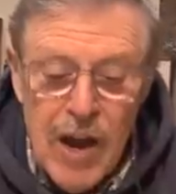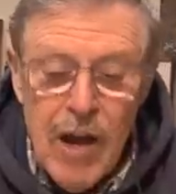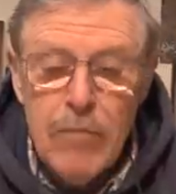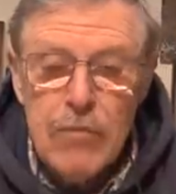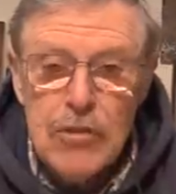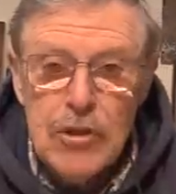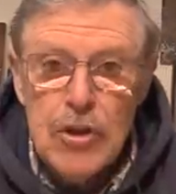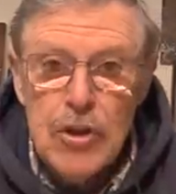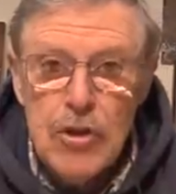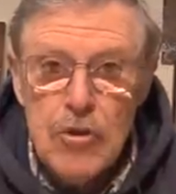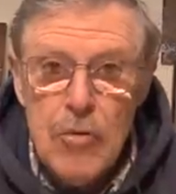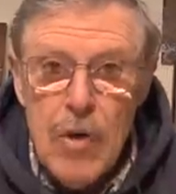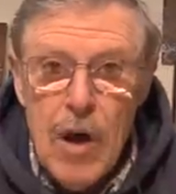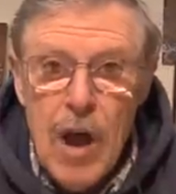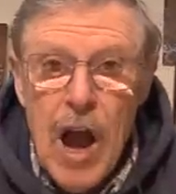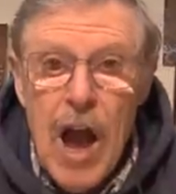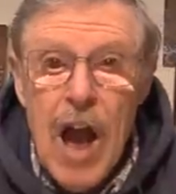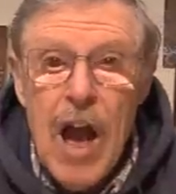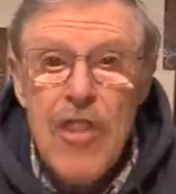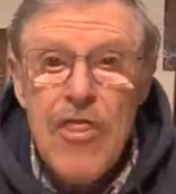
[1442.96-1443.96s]
up to
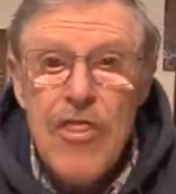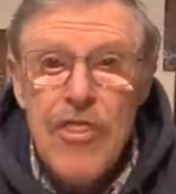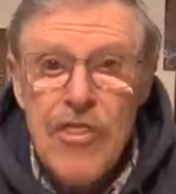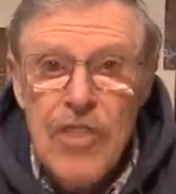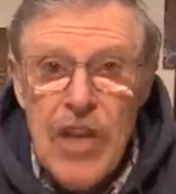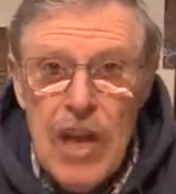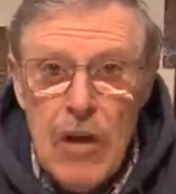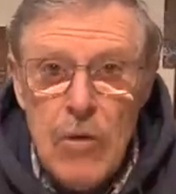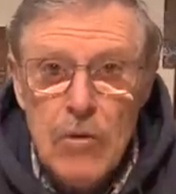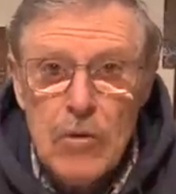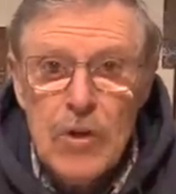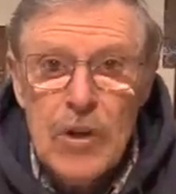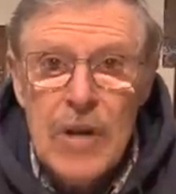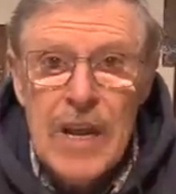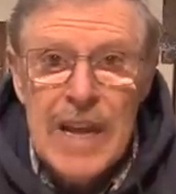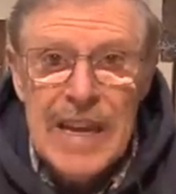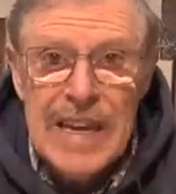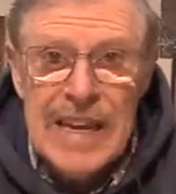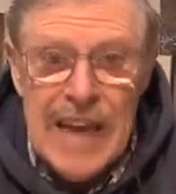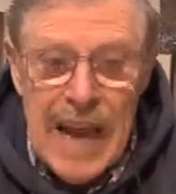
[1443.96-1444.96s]
a
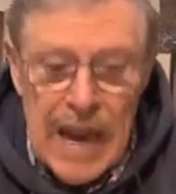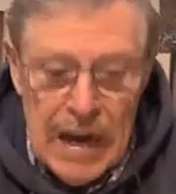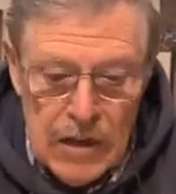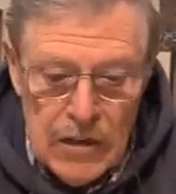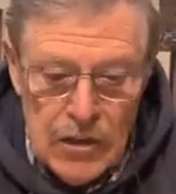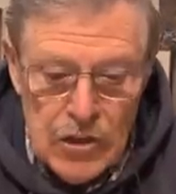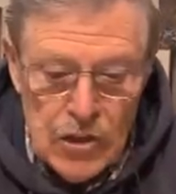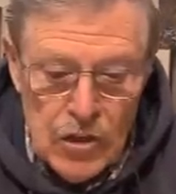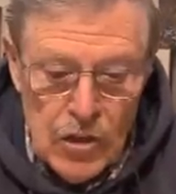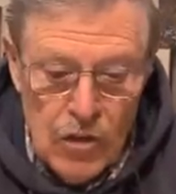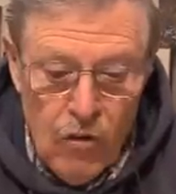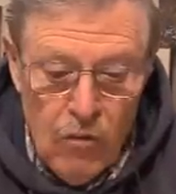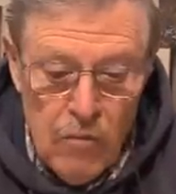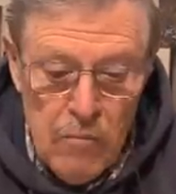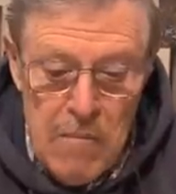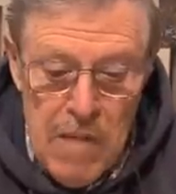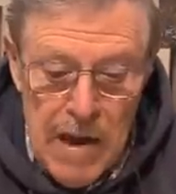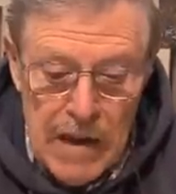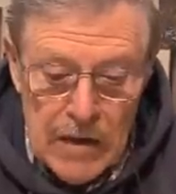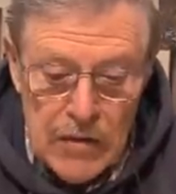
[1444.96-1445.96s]
thousand gallons of
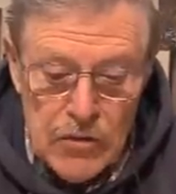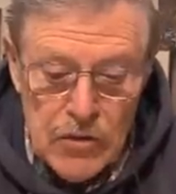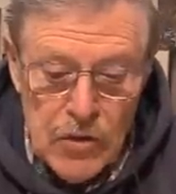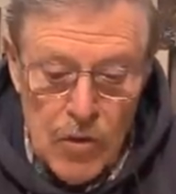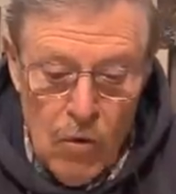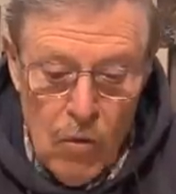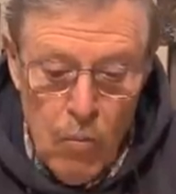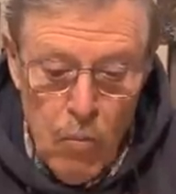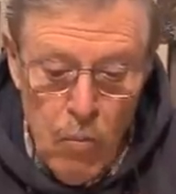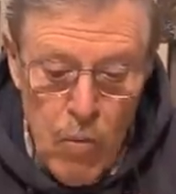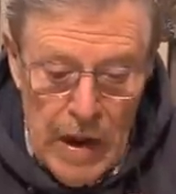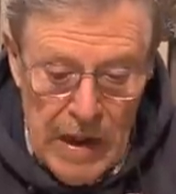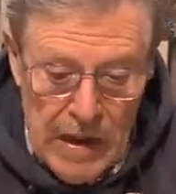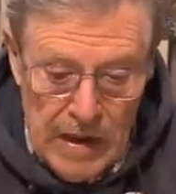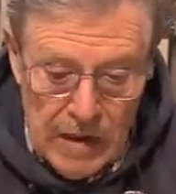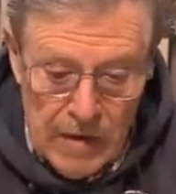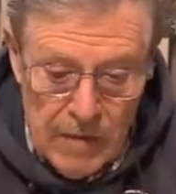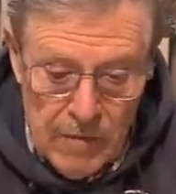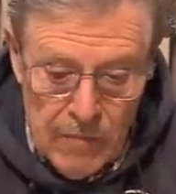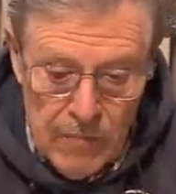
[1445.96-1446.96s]
maggots a
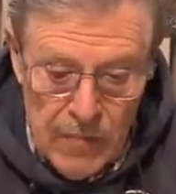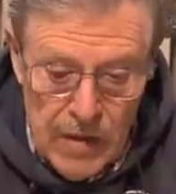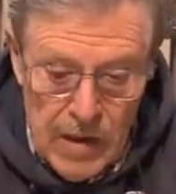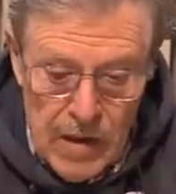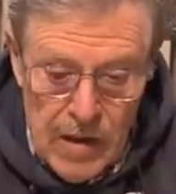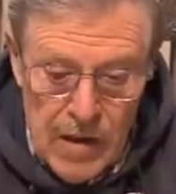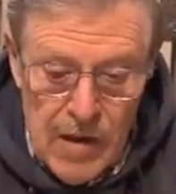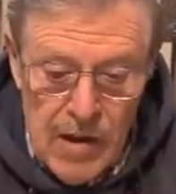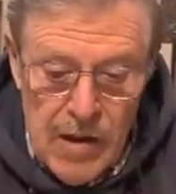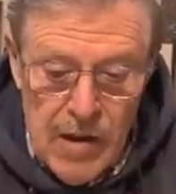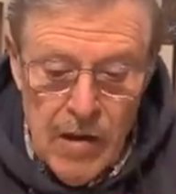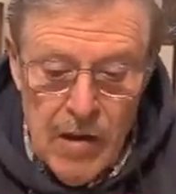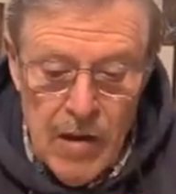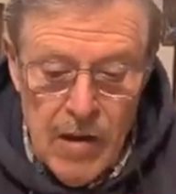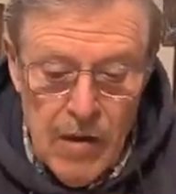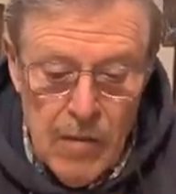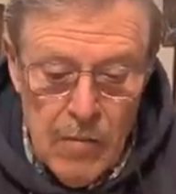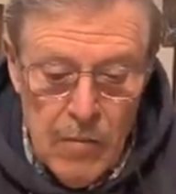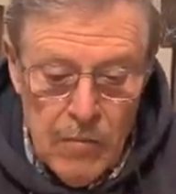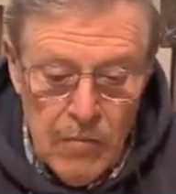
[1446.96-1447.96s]
week.
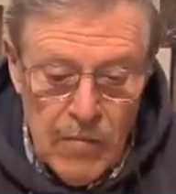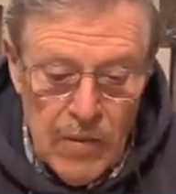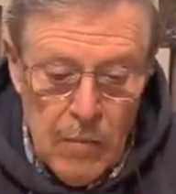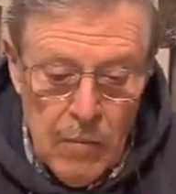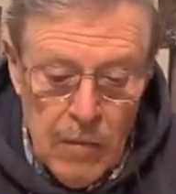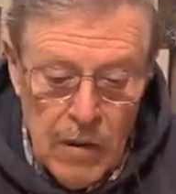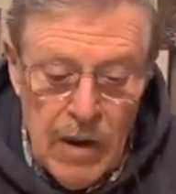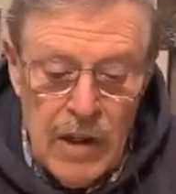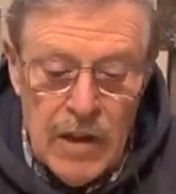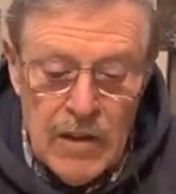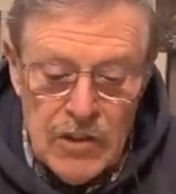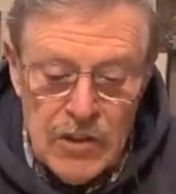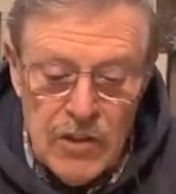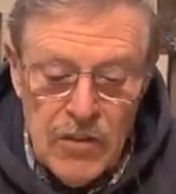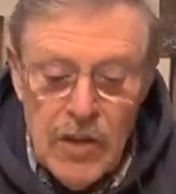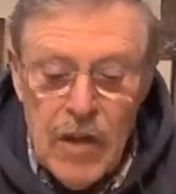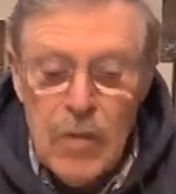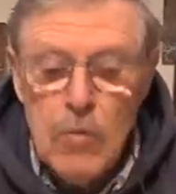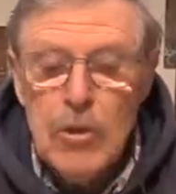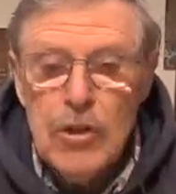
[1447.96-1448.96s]
Plus
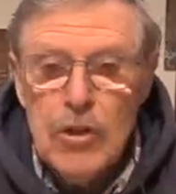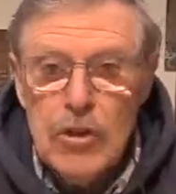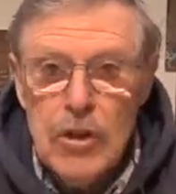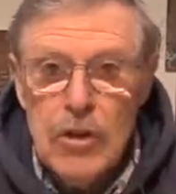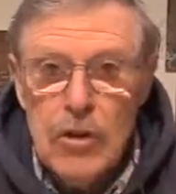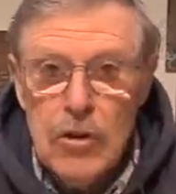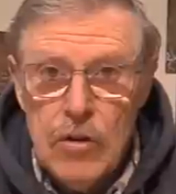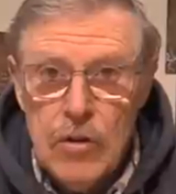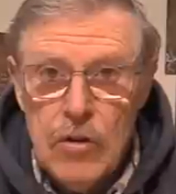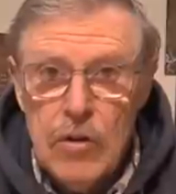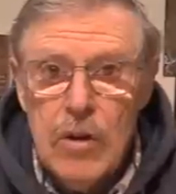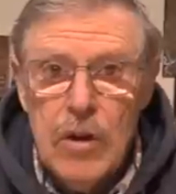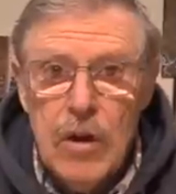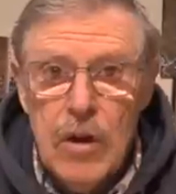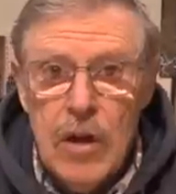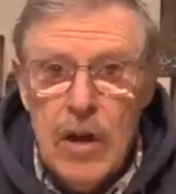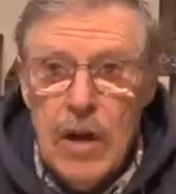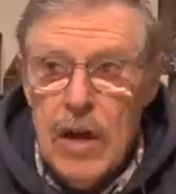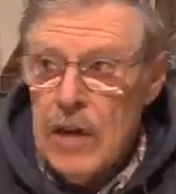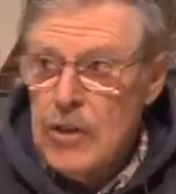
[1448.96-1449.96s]
they would turn,
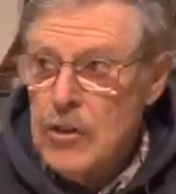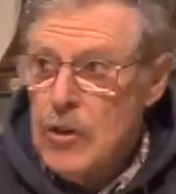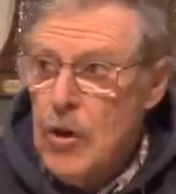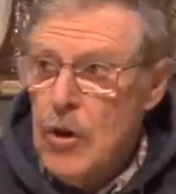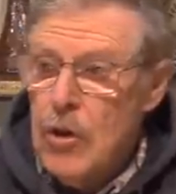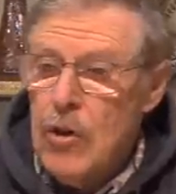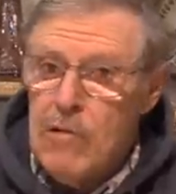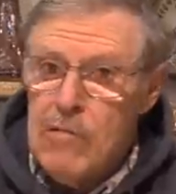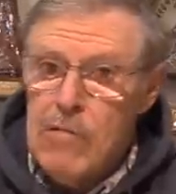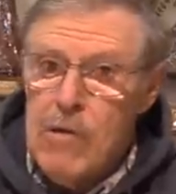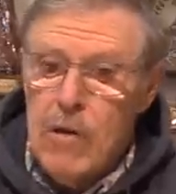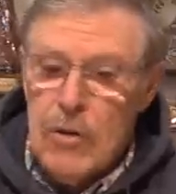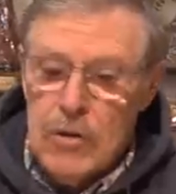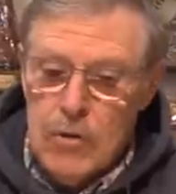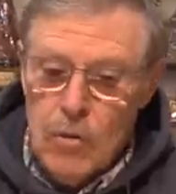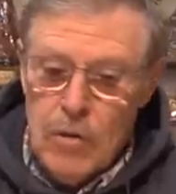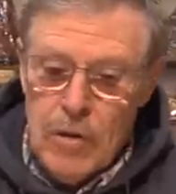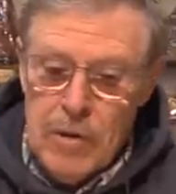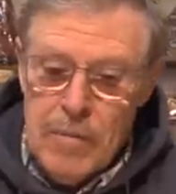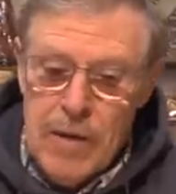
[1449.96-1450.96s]
as you heard Grant
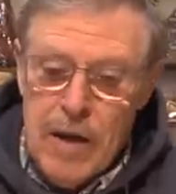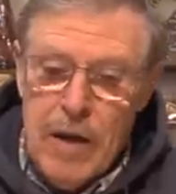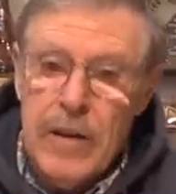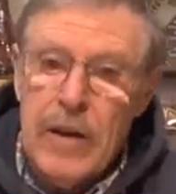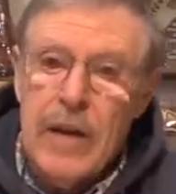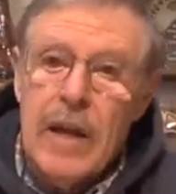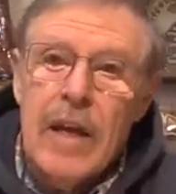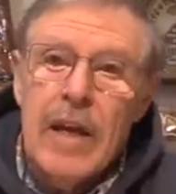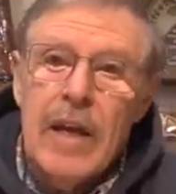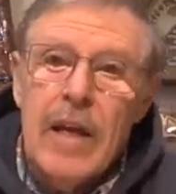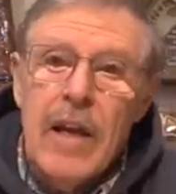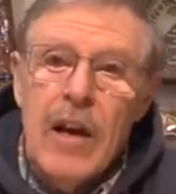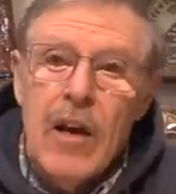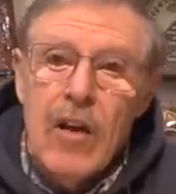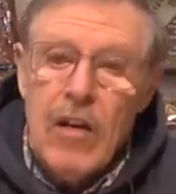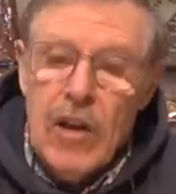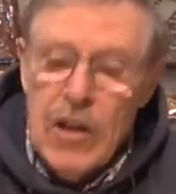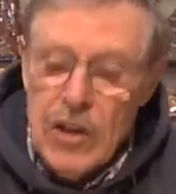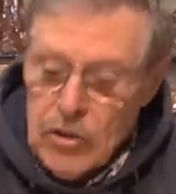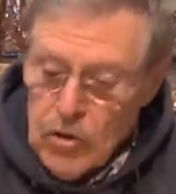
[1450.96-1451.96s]
talking about it,
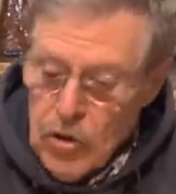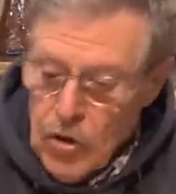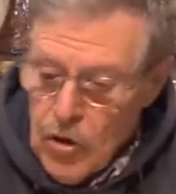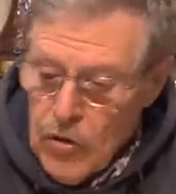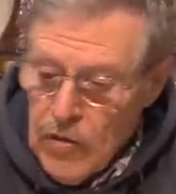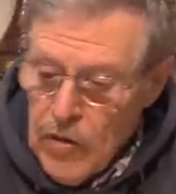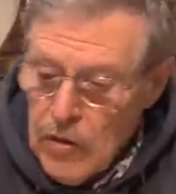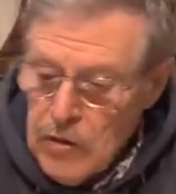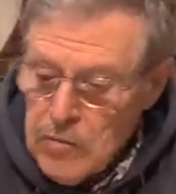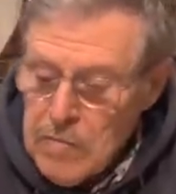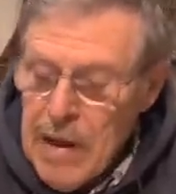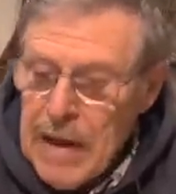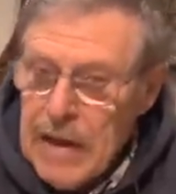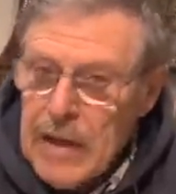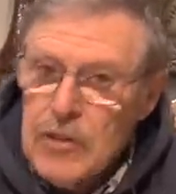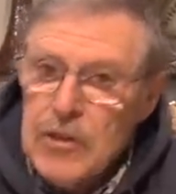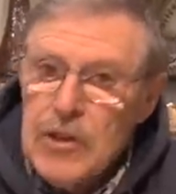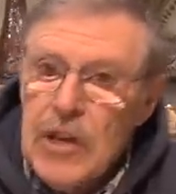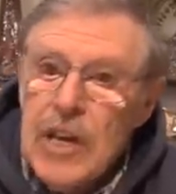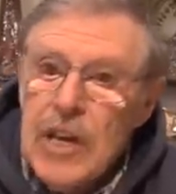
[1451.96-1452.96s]
he turned those maggots